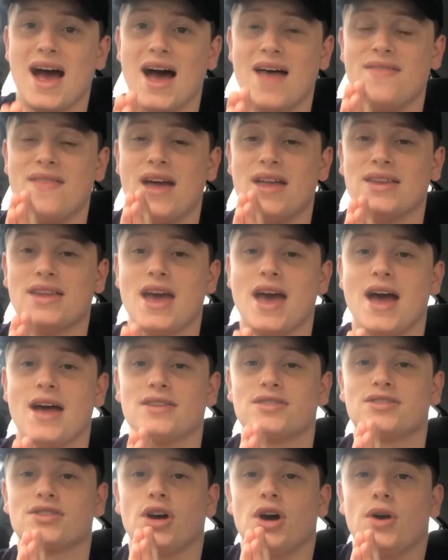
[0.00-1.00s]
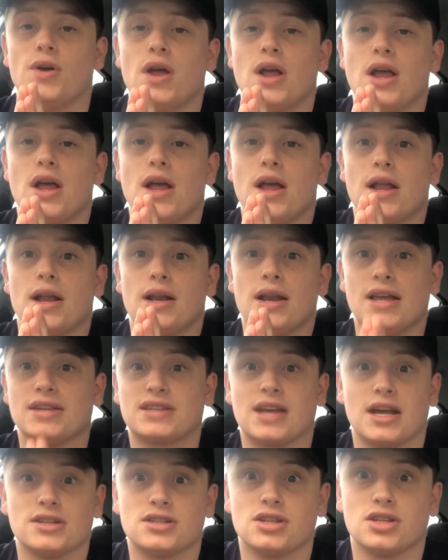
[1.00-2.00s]
And then, yeah, so
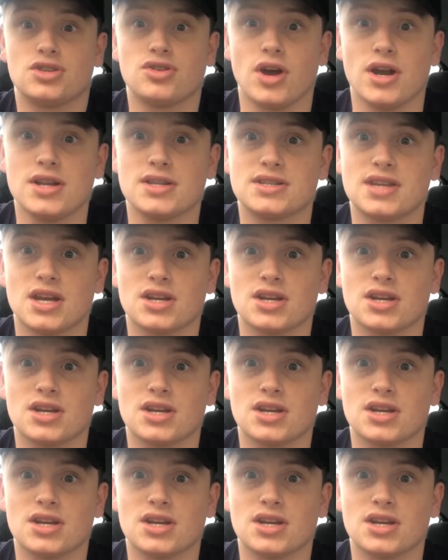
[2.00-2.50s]
let's get to the training